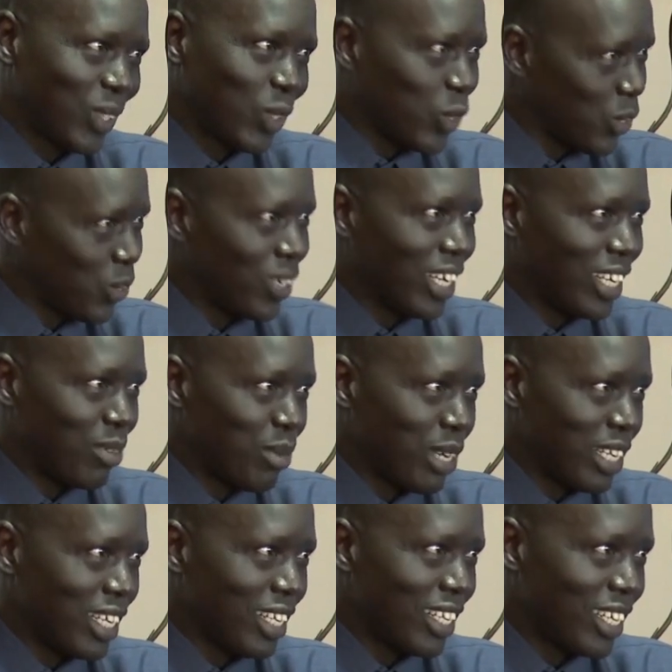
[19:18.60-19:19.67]
So you can
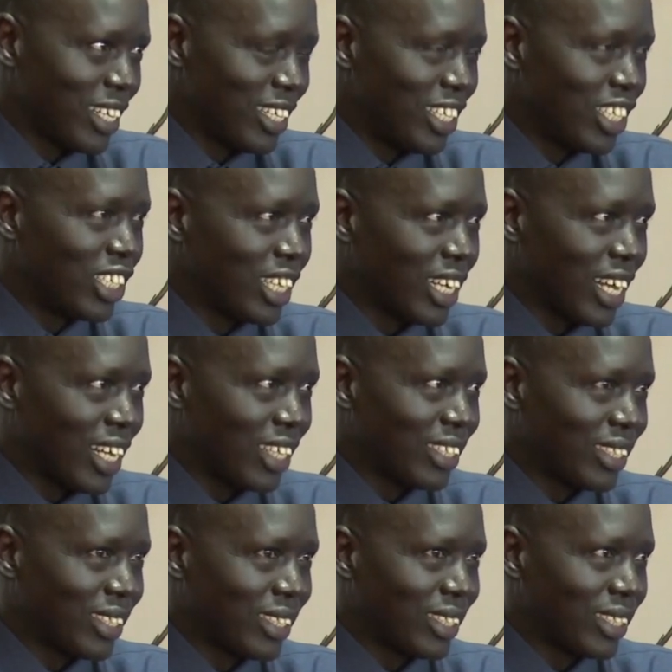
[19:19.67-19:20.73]
imagine that Digital
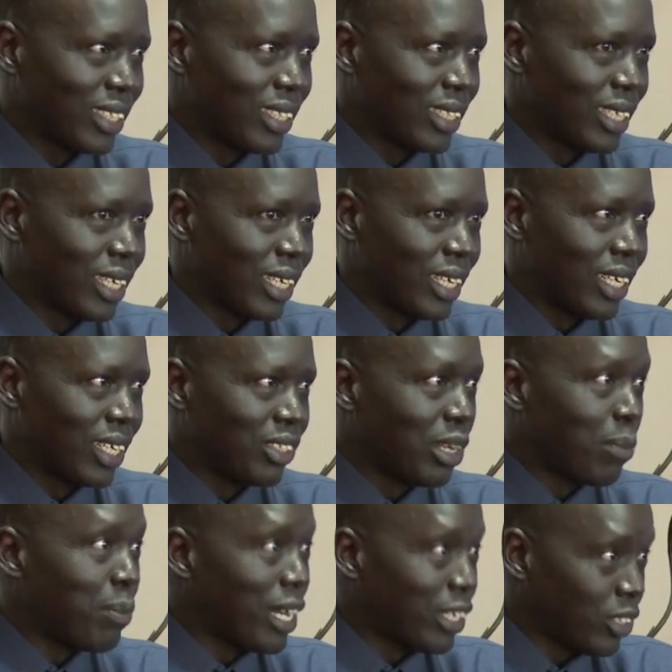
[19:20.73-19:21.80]
has
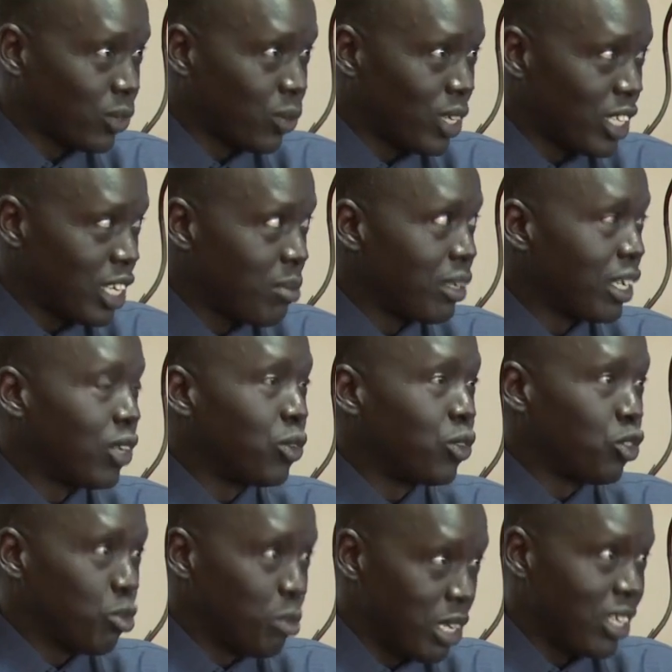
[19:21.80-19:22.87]
surpassed what Jamtel
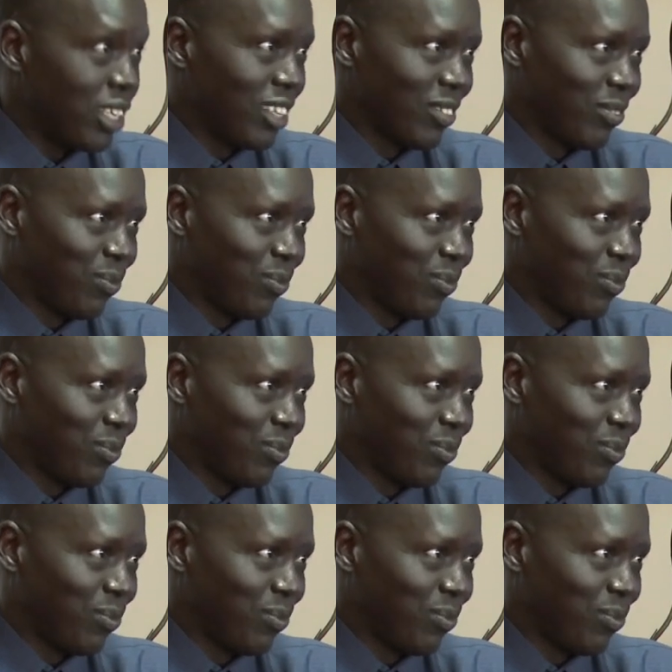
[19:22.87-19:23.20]
used to be.